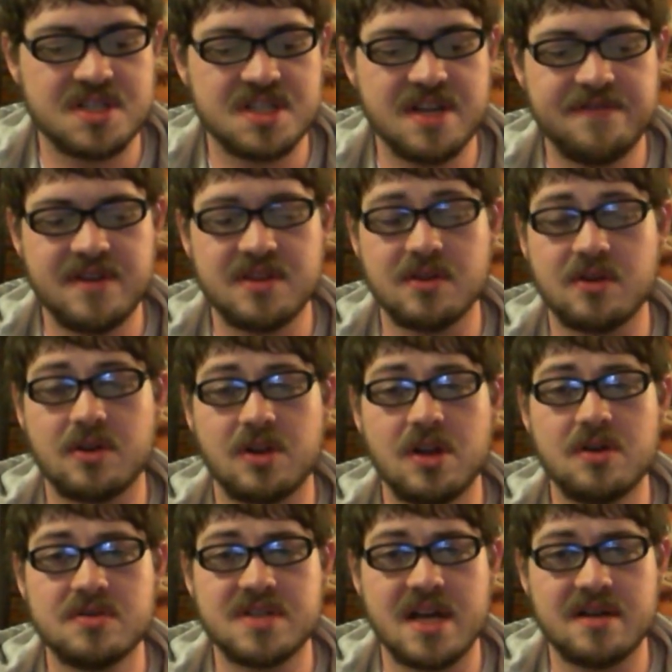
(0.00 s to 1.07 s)
sniffing their
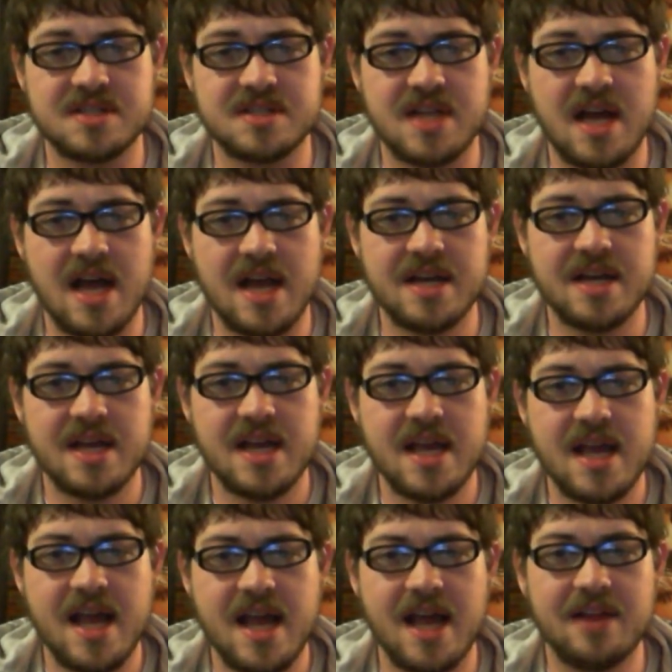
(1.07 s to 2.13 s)
clothes outside
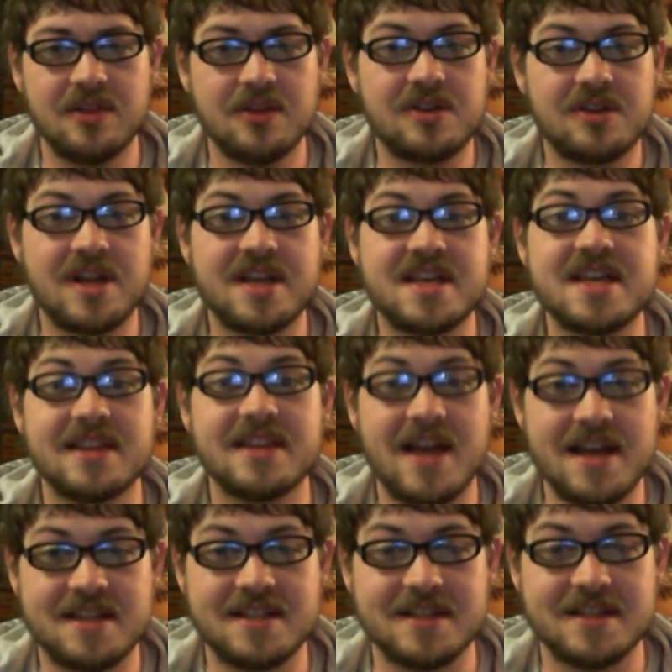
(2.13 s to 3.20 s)
and looked like he
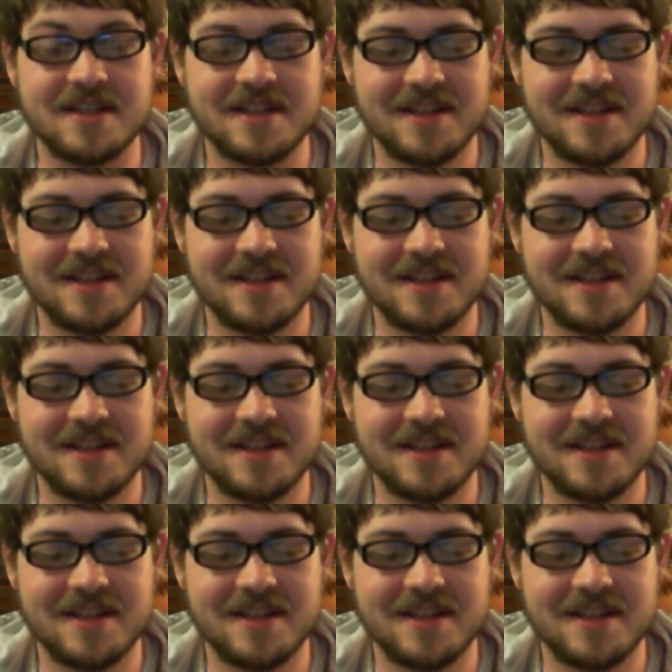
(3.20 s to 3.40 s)
liked it